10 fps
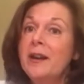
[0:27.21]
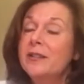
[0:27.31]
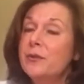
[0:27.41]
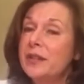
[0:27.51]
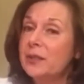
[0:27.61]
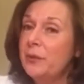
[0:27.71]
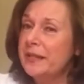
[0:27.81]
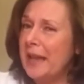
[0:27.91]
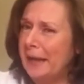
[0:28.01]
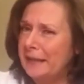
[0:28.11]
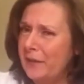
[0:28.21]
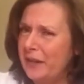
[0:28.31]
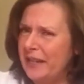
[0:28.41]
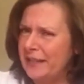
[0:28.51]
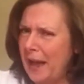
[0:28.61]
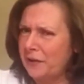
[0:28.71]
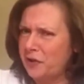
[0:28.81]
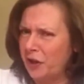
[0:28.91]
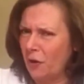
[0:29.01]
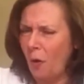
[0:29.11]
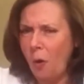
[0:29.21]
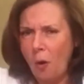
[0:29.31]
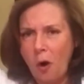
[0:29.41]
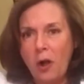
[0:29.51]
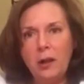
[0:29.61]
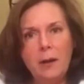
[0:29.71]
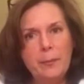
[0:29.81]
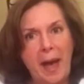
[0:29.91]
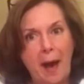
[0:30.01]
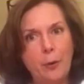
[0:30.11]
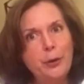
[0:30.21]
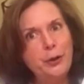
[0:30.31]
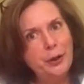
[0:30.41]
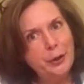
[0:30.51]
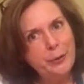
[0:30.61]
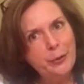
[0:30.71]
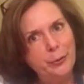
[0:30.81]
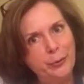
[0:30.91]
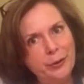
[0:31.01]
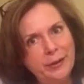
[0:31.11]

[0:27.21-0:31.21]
So this week's activities actually are all about you.